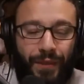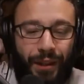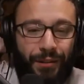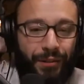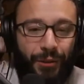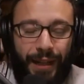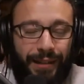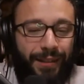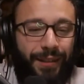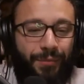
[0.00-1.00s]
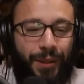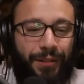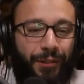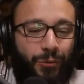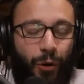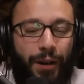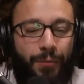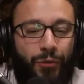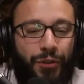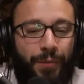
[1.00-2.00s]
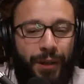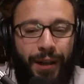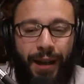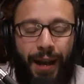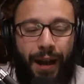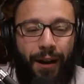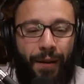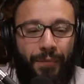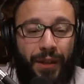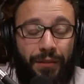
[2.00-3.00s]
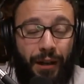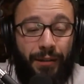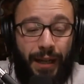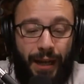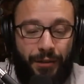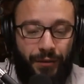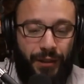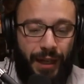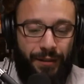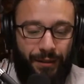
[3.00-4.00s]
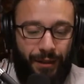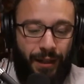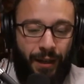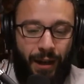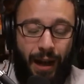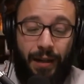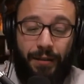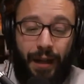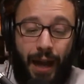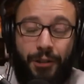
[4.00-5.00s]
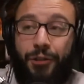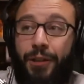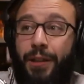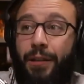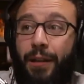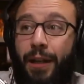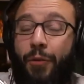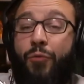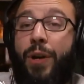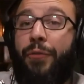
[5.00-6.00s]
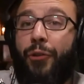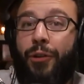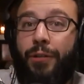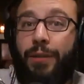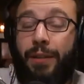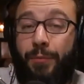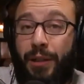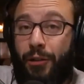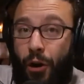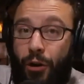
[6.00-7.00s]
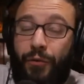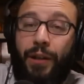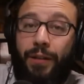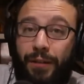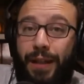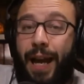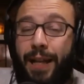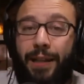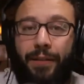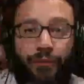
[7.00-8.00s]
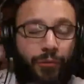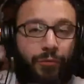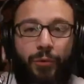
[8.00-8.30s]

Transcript: So we get to this place called Wadi Mujib, that's on the edge of the Dead Sea. And it's actually like a river that's been carving this canyon for